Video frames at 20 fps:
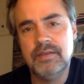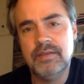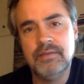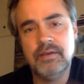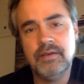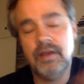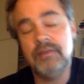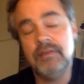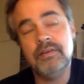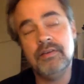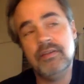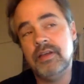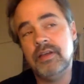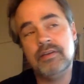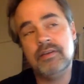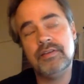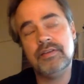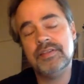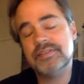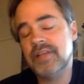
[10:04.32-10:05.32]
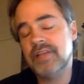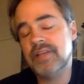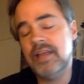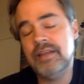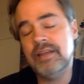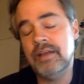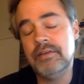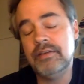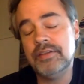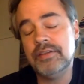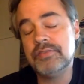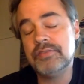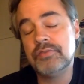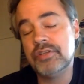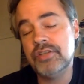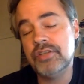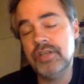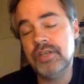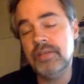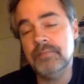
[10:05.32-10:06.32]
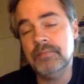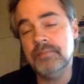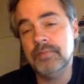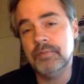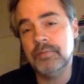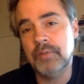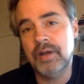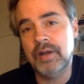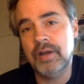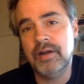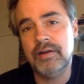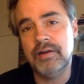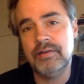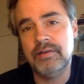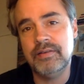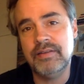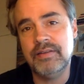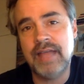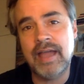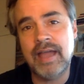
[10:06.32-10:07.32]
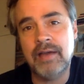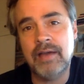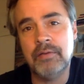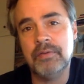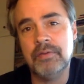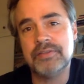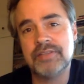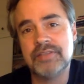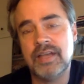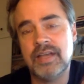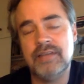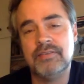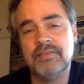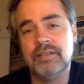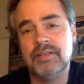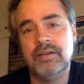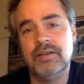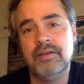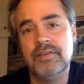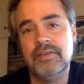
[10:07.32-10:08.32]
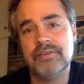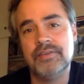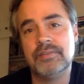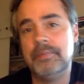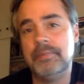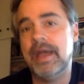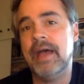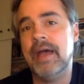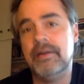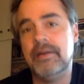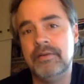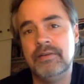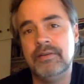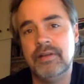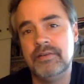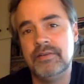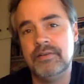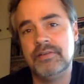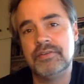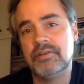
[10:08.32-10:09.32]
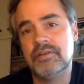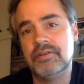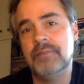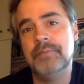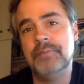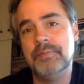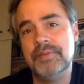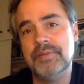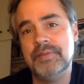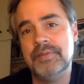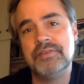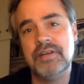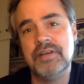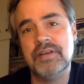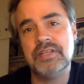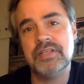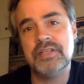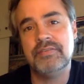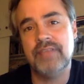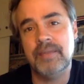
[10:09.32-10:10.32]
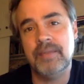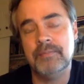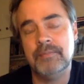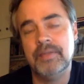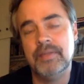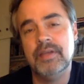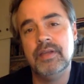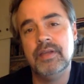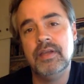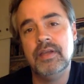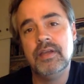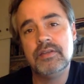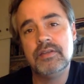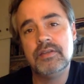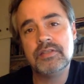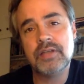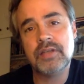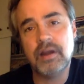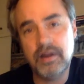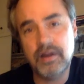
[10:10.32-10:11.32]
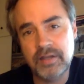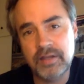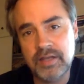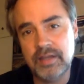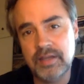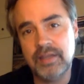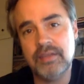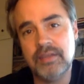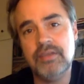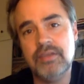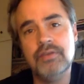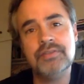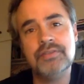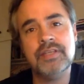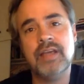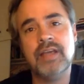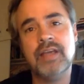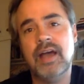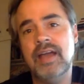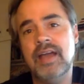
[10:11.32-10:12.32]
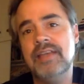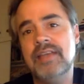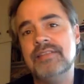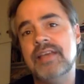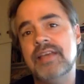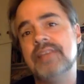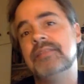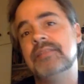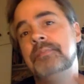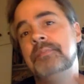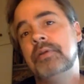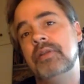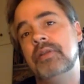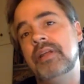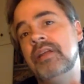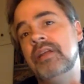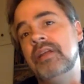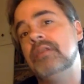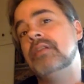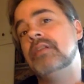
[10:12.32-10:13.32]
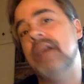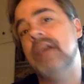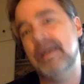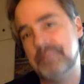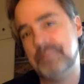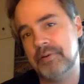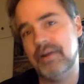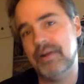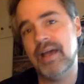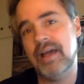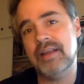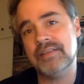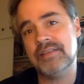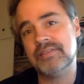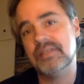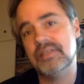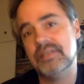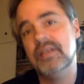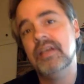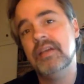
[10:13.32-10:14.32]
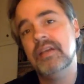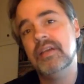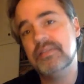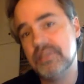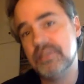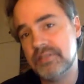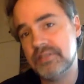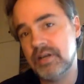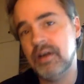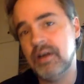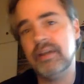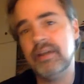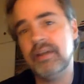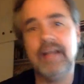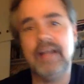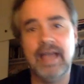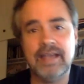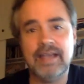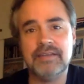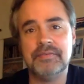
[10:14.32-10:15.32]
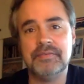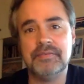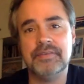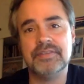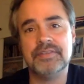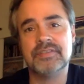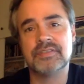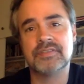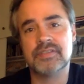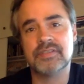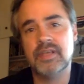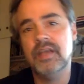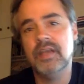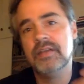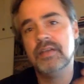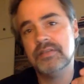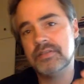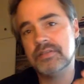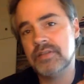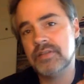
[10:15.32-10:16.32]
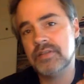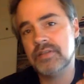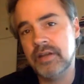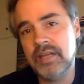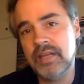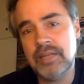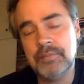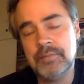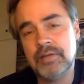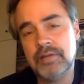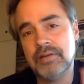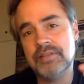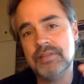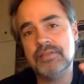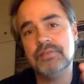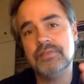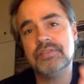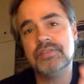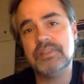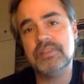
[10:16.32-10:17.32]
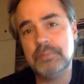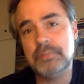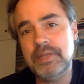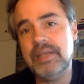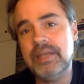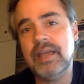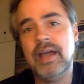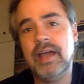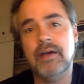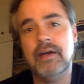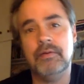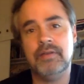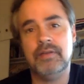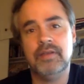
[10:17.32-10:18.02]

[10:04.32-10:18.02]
under this regime, where now it's kind of clear there's a pattern under the Trump administration of them using ICE as a political apparatus to target activists, to target immigrants who speak out.